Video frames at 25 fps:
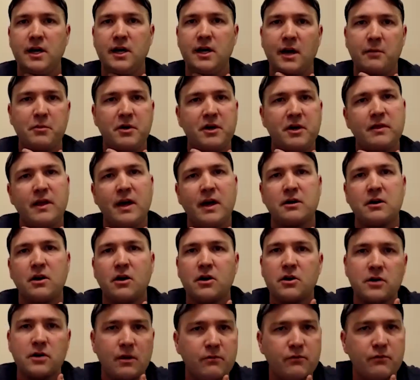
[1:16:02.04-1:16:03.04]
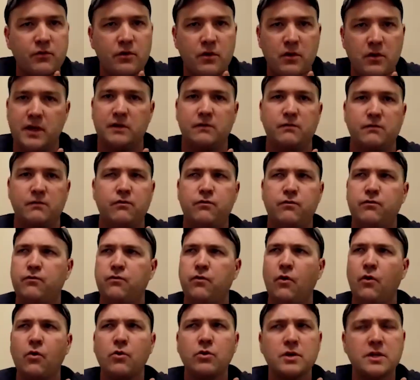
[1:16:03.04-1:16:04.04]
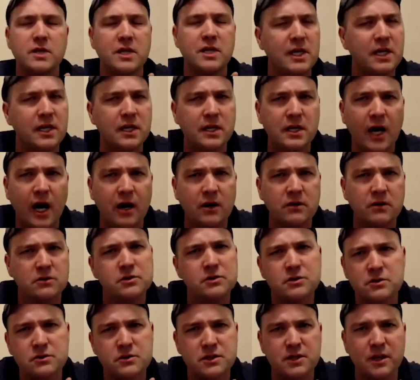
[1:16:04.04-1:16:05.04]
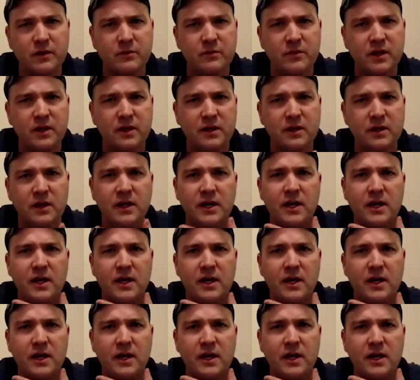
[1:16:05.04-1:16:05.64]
I picked that card up for like $14 or something.